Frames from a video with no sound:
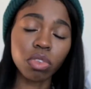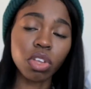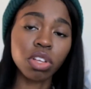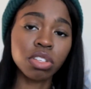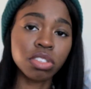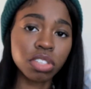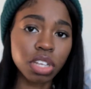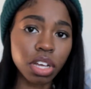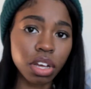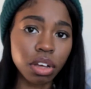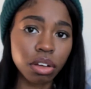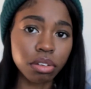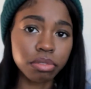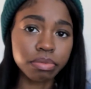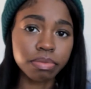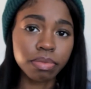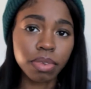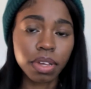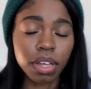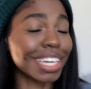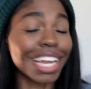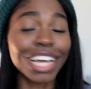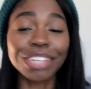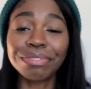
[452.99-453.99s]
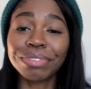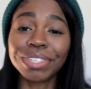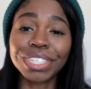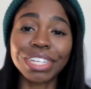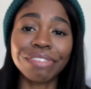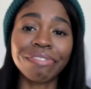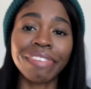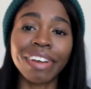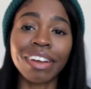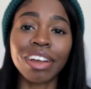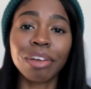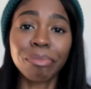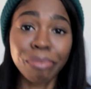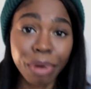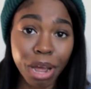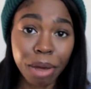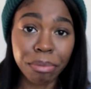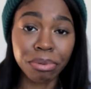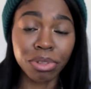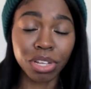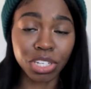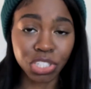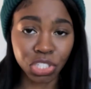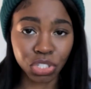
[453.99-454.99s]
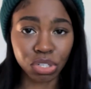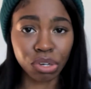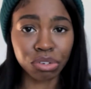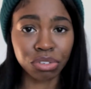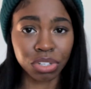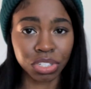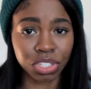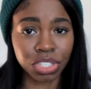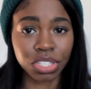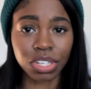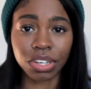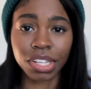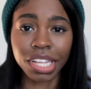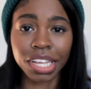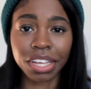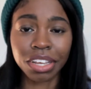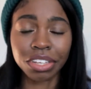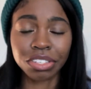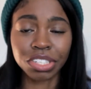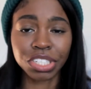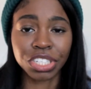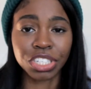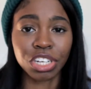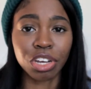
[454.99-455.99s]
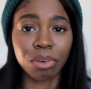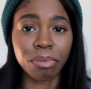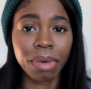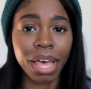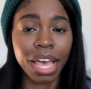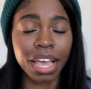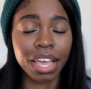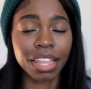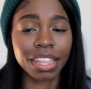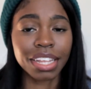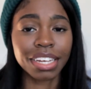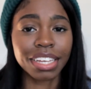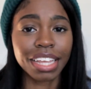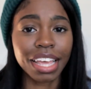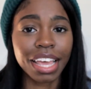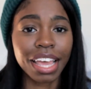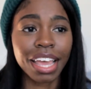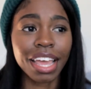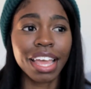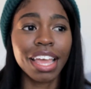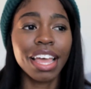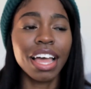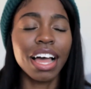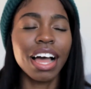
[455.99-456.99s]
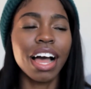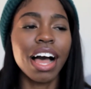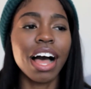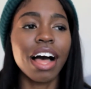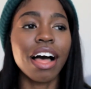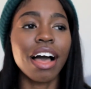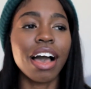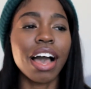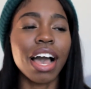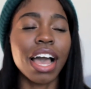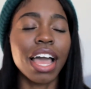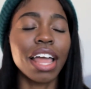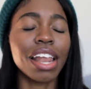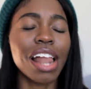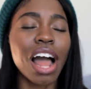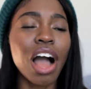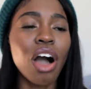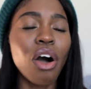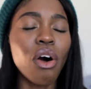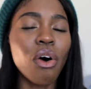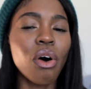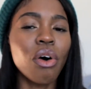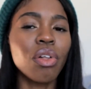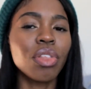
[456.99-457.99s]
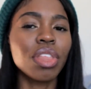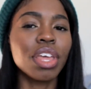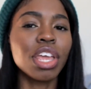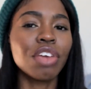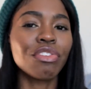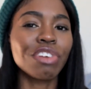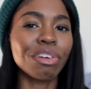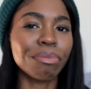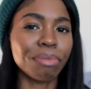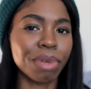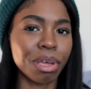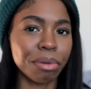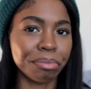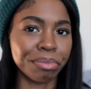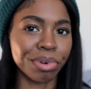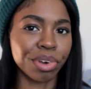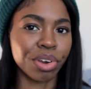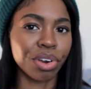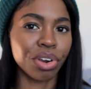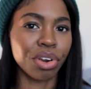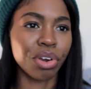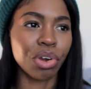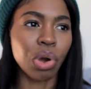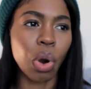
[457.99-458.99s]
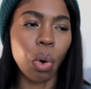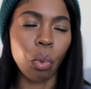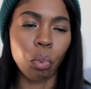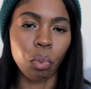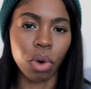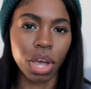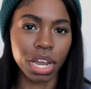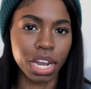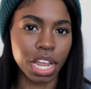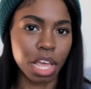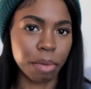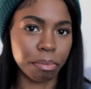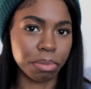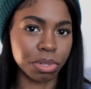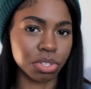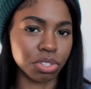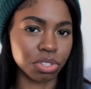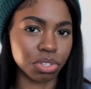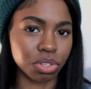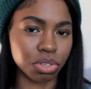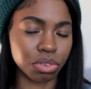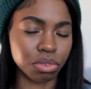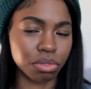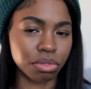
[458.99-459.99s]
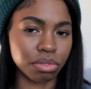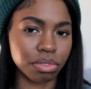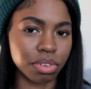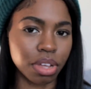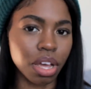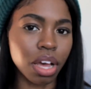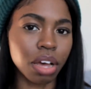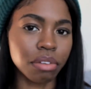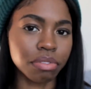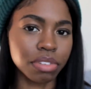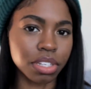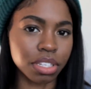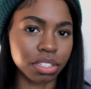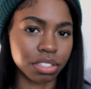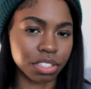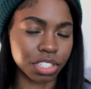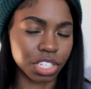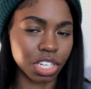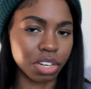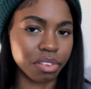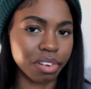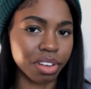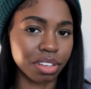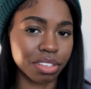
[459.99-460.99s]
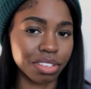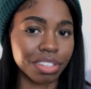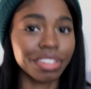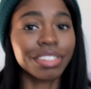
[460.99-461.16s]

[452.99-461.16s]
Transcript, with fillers: So, the next one's a very popular children's show they used to show back in the day. And I only remember one episode of this series.